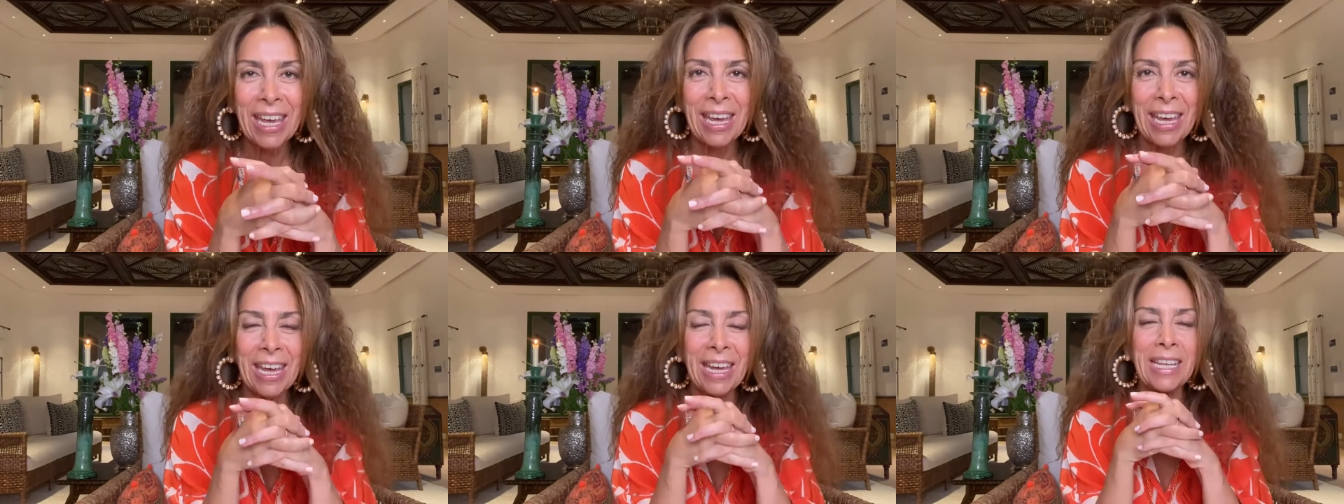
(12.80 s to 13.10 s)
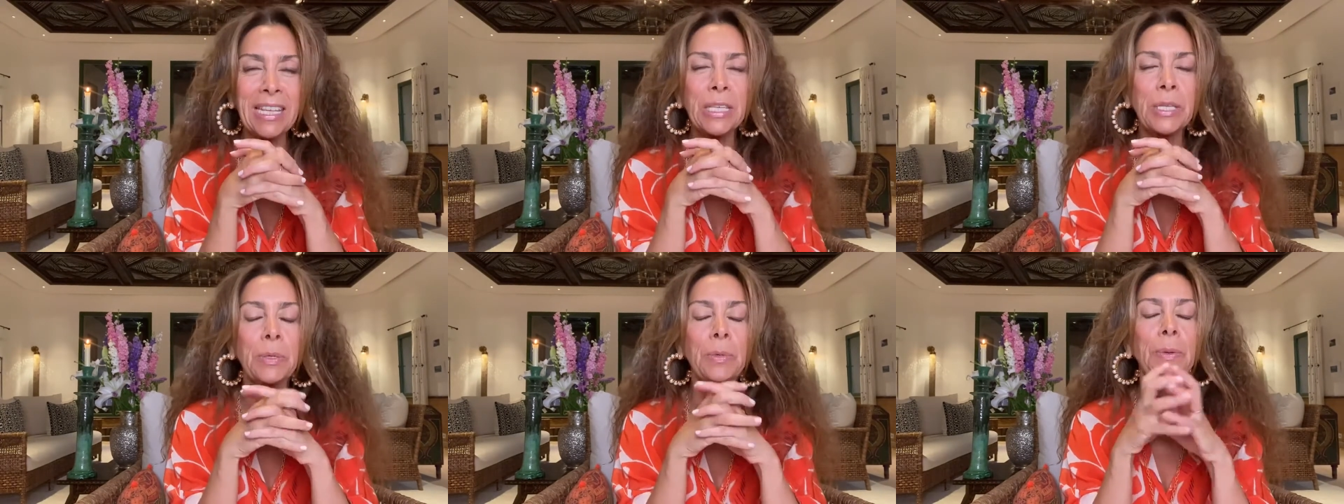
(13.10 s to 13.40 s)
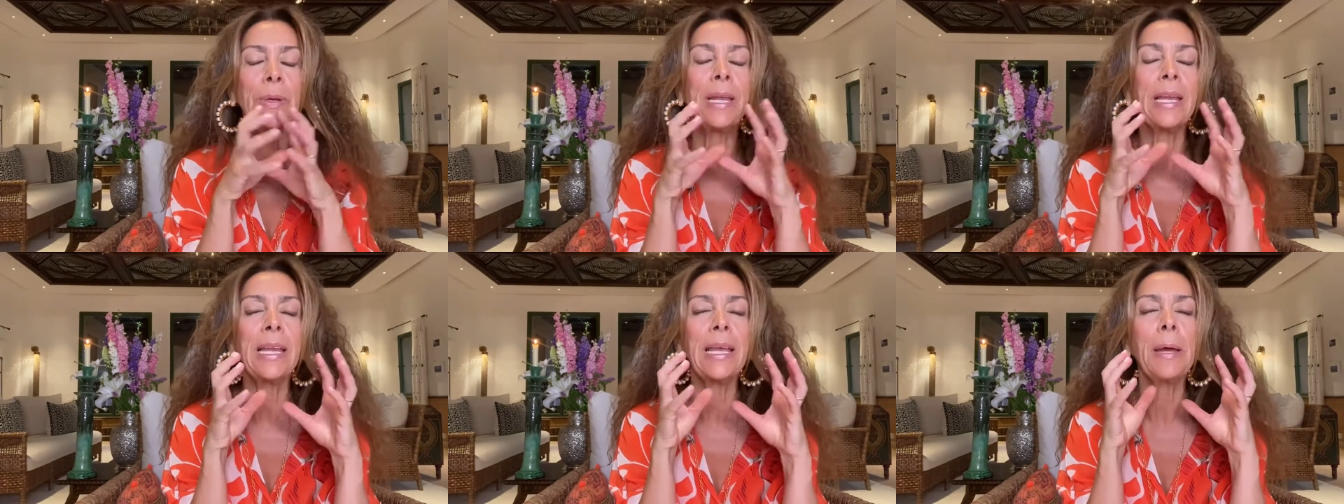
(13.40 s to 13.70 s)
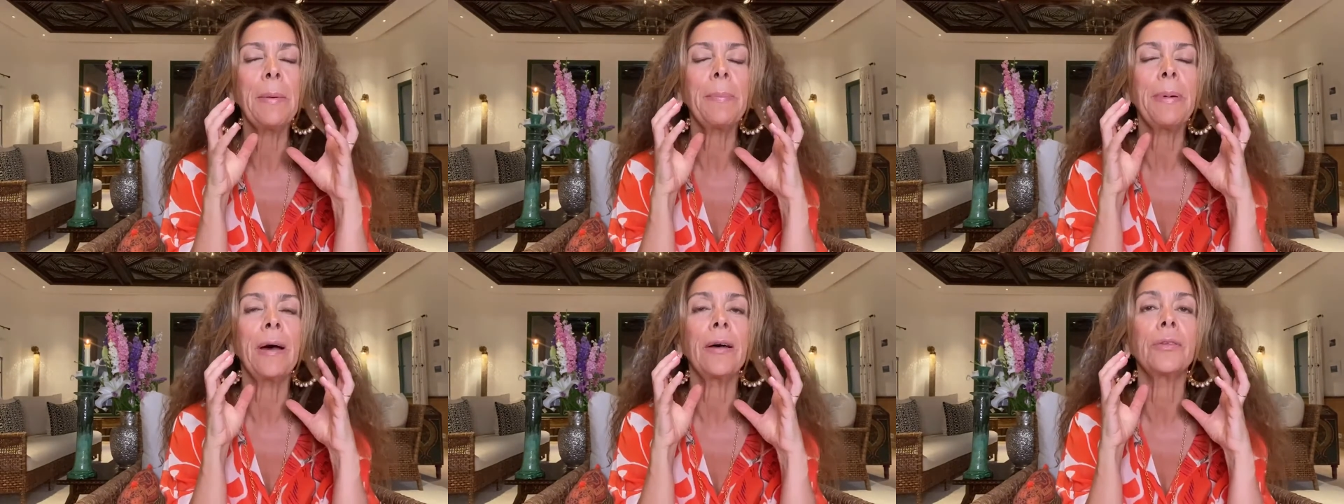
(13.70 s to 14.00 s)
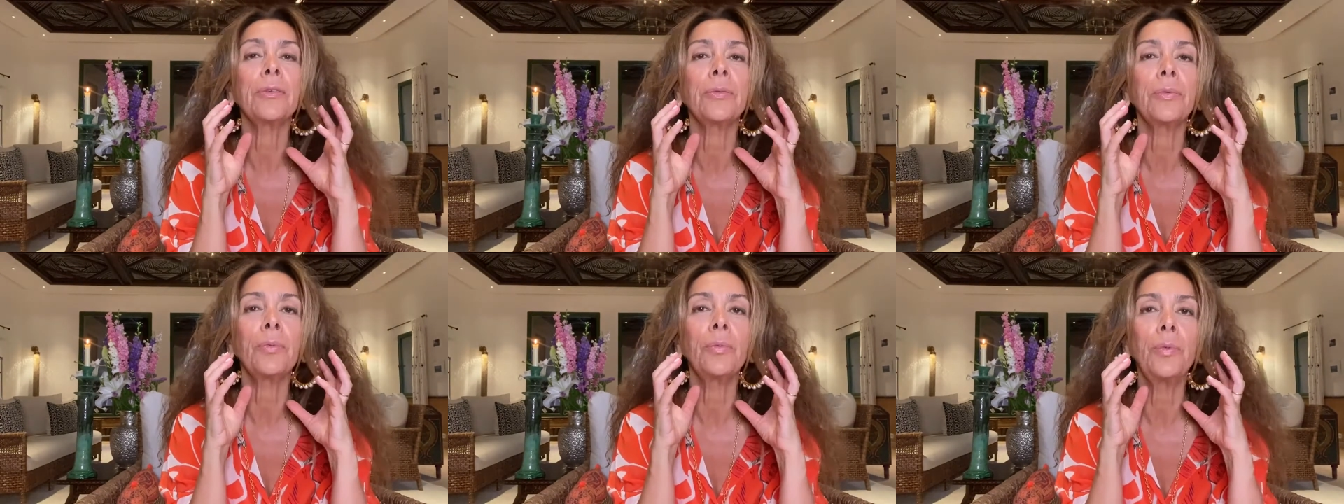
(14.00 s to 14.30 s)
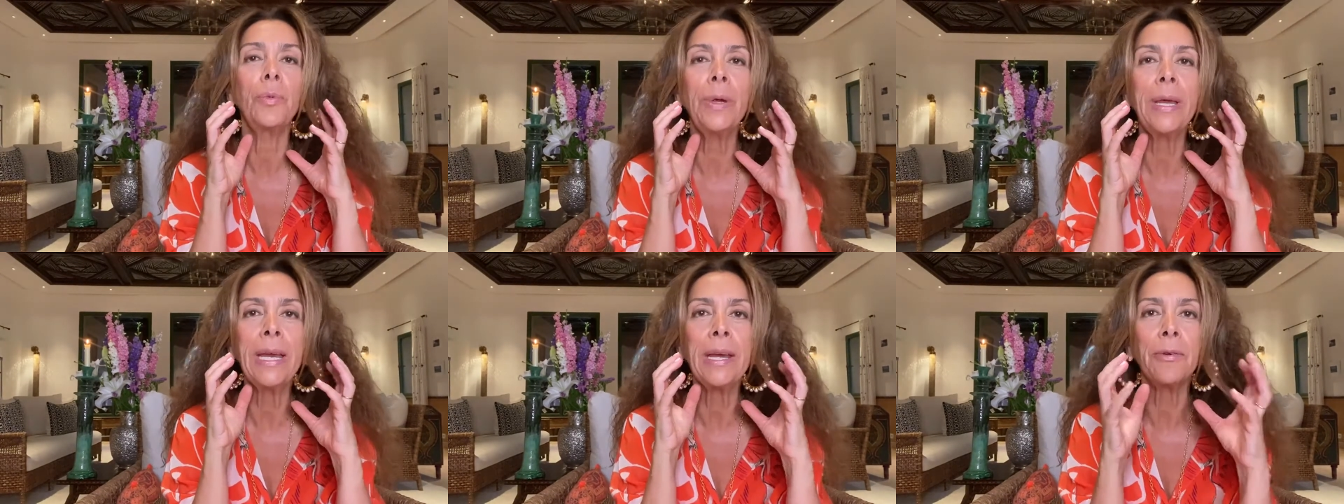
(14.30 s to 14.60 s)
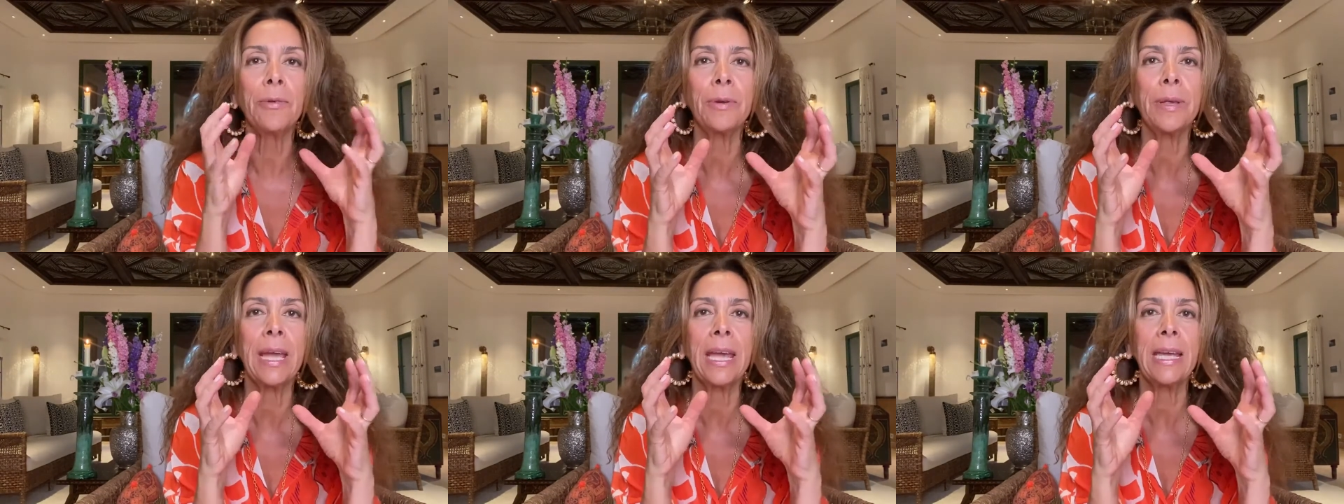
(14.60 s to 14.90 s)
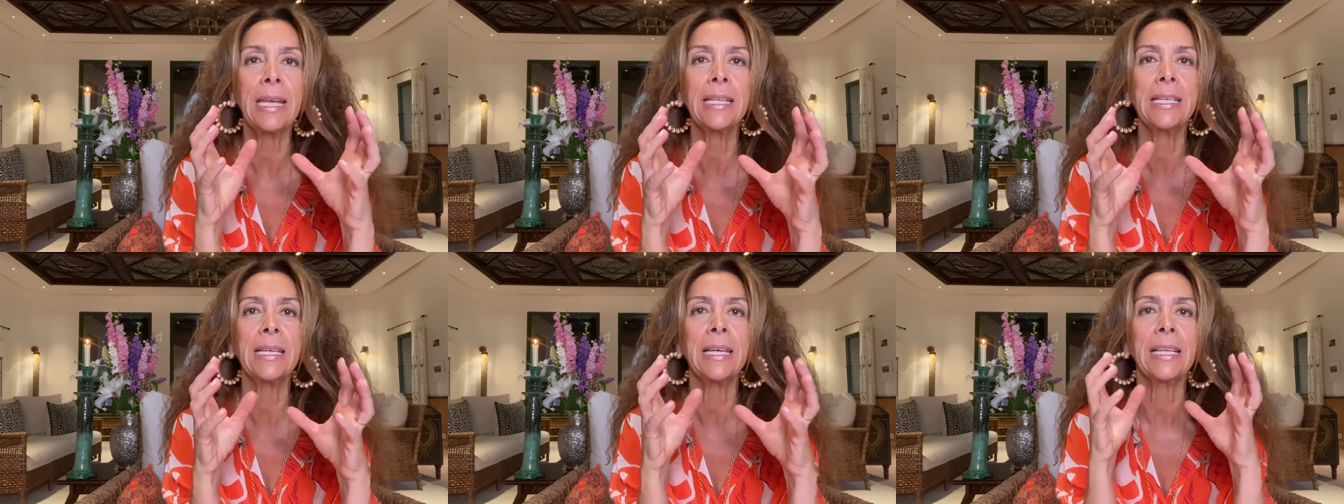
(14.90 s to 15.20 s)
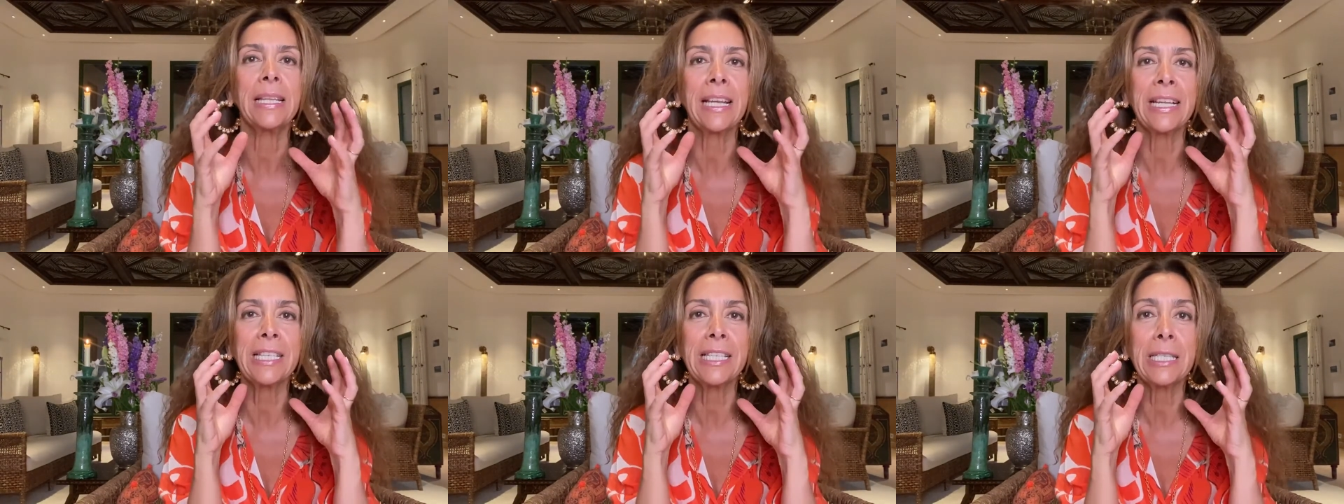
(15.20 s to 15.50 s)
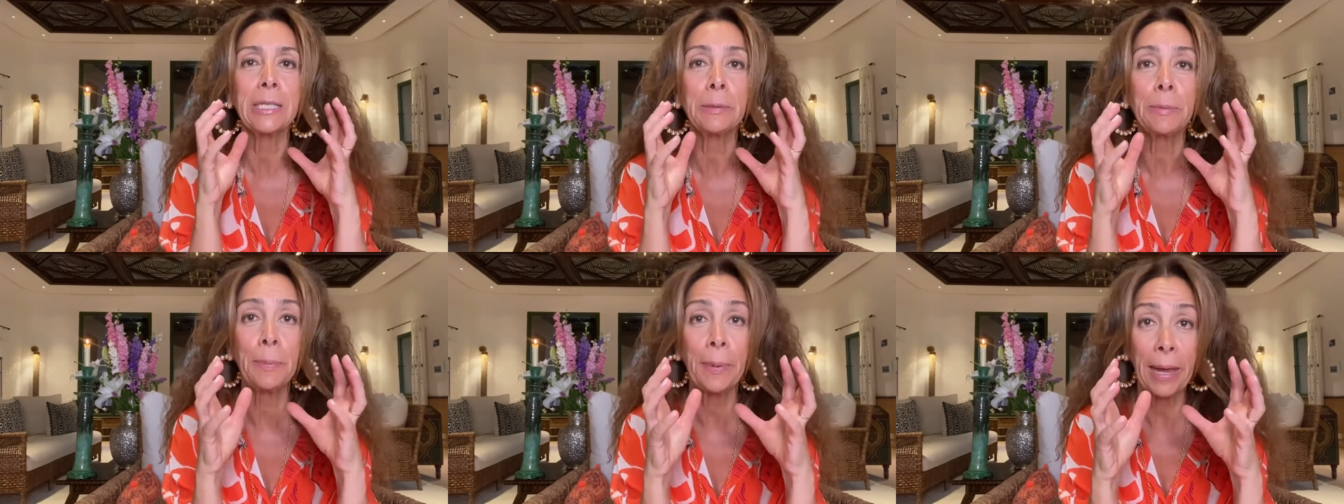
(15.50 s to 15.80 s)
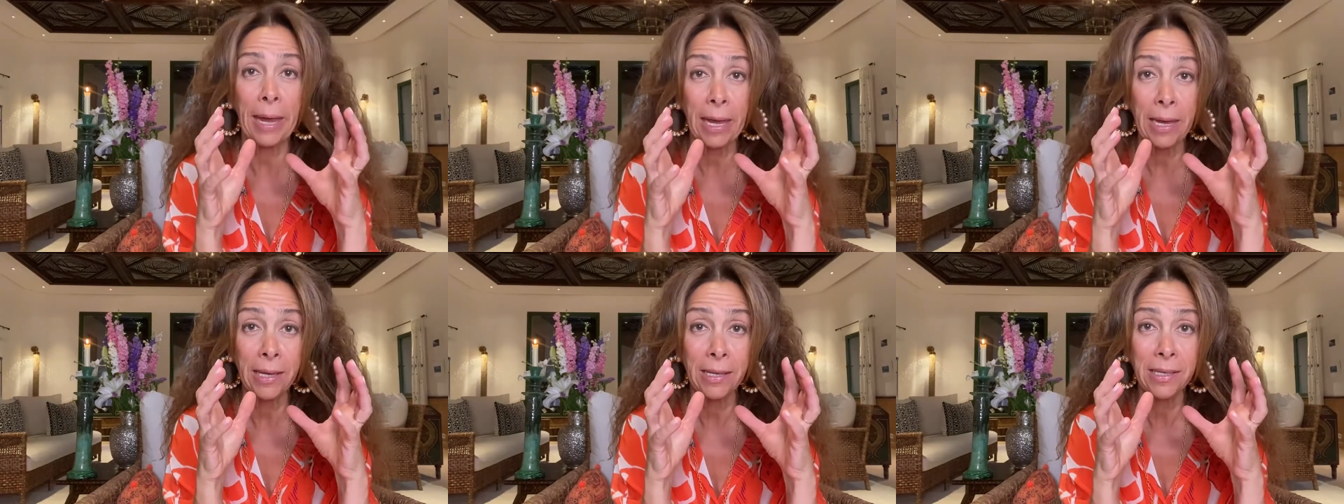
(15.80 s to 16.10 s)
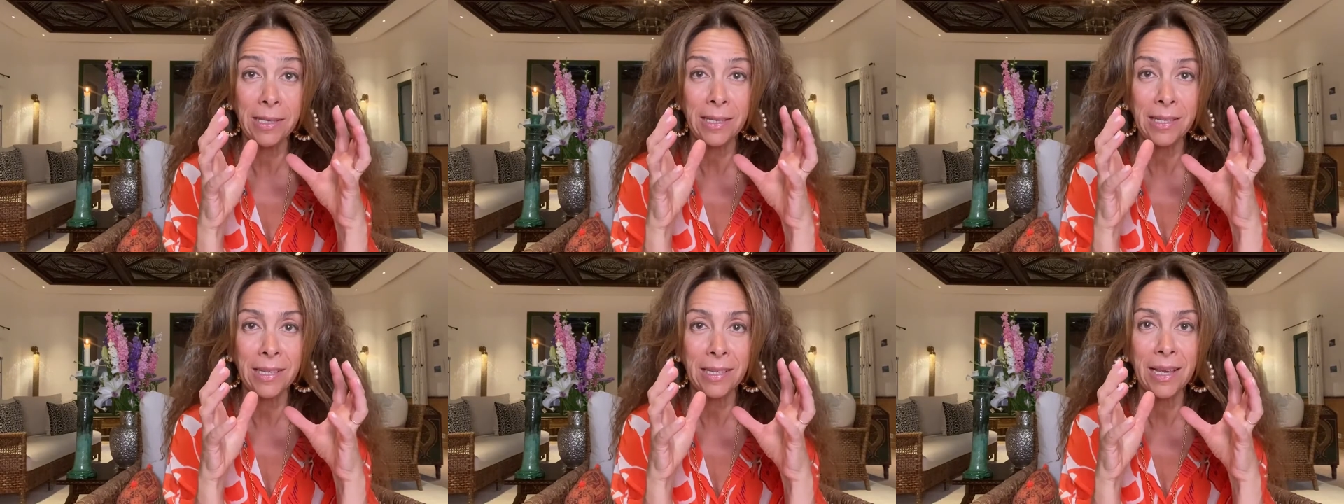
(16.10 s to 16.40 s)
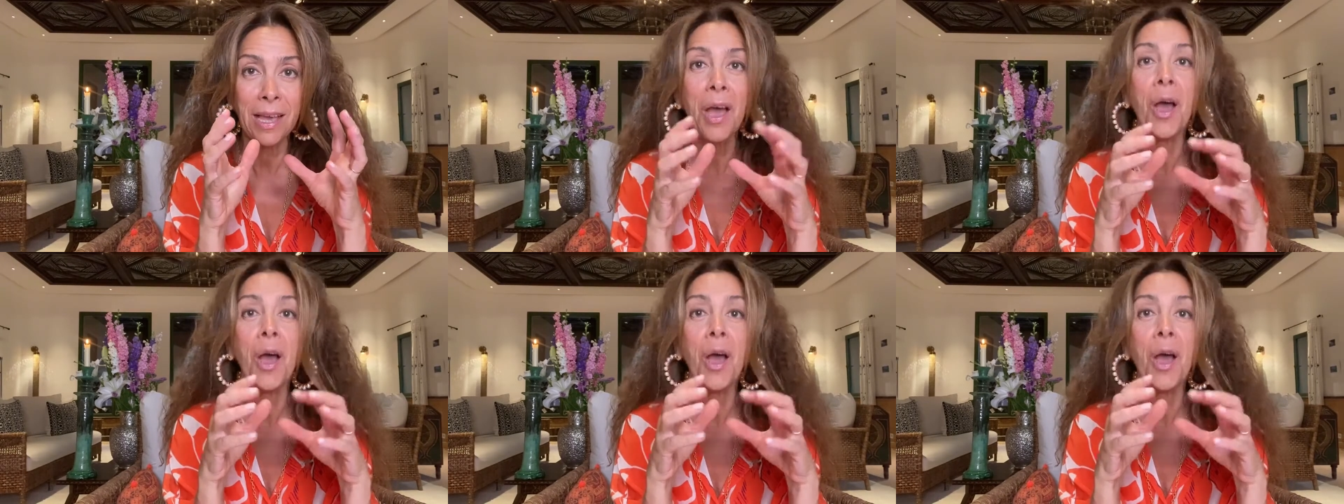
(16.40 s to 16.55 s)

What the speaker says: It's really about recreating that space